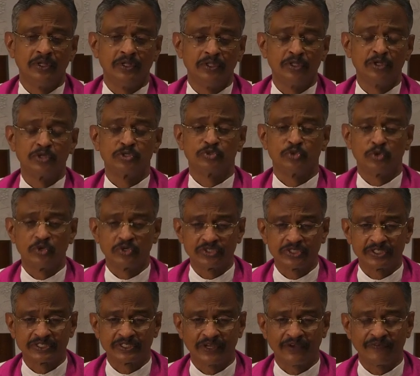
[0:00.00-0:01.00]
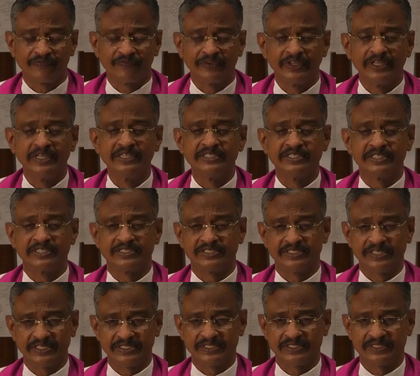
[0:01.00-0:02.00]
the sources of
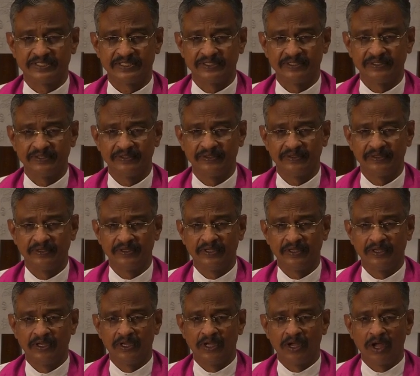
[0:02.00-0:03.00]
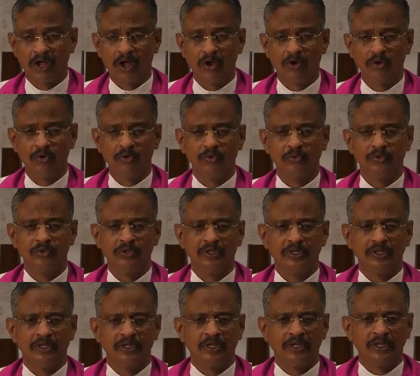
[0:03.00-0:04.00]
injustice, how
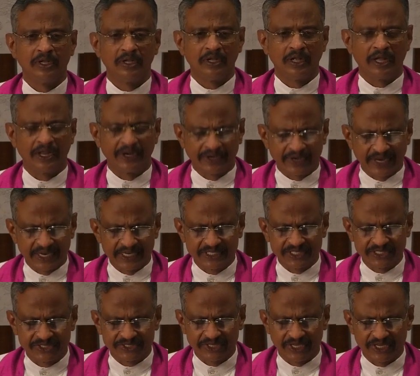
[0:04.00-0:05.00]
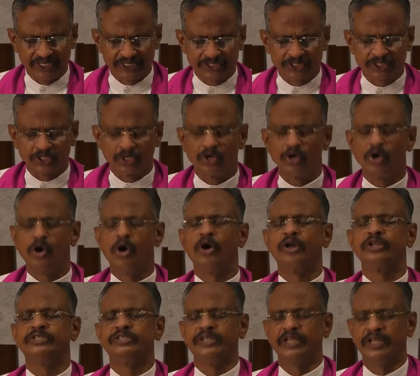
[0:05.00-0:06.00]
unrighteous things
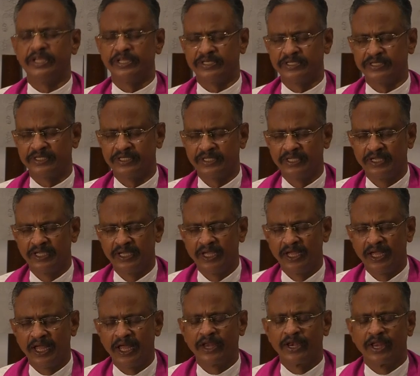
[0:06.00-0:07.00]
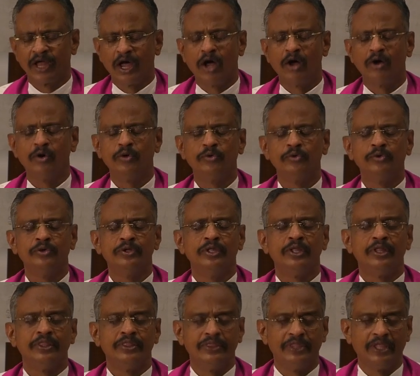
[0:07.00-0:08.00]
originate, and
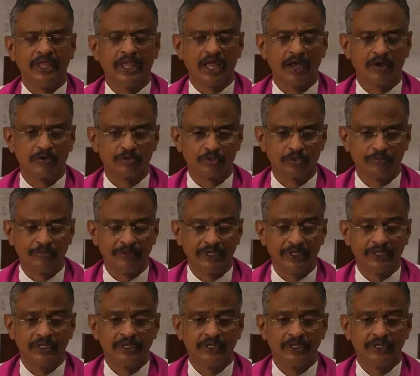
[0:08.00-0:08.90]
how they have to be